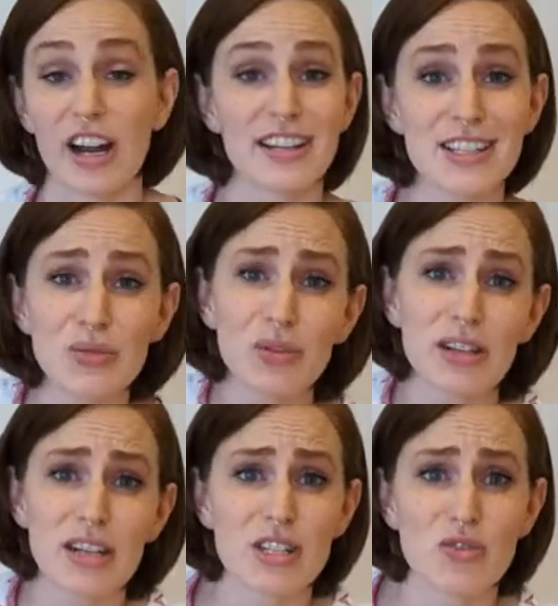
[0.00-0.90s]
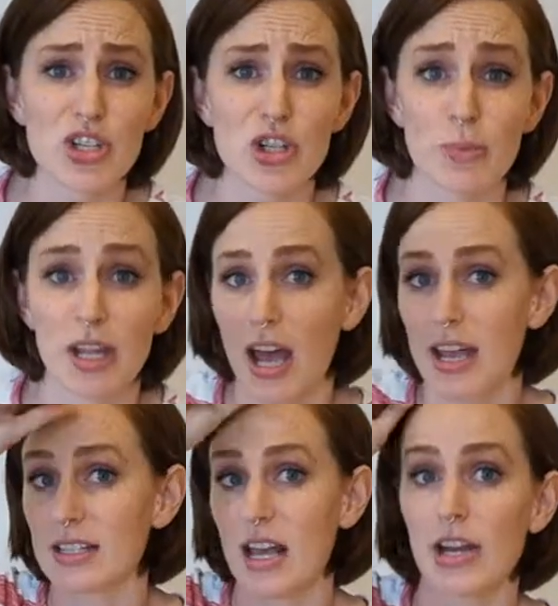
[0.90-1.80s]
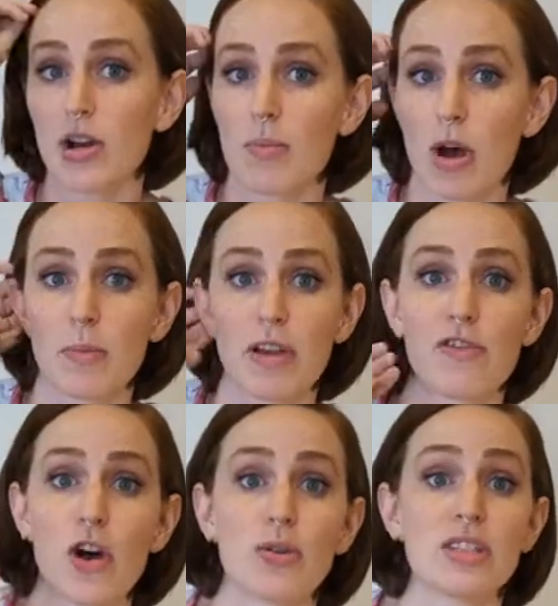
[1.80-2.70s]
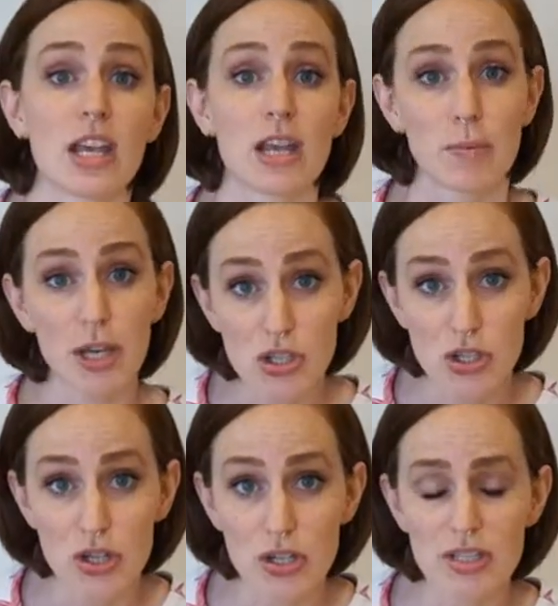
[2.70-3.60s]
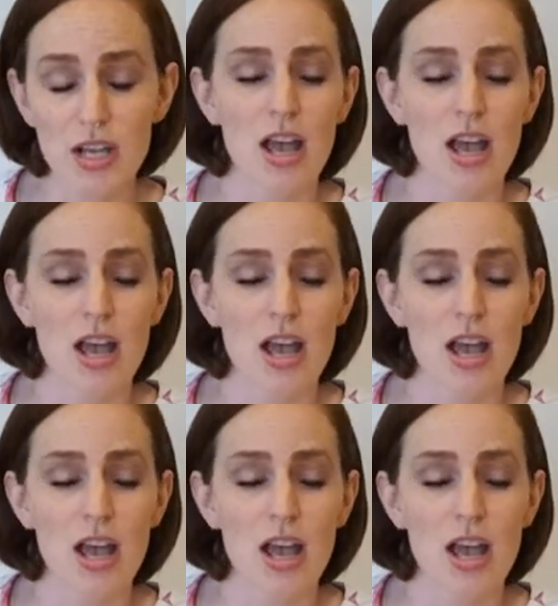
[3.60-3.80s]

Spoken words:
And that's a really nice feature because I know I'm on my phone taking pictures,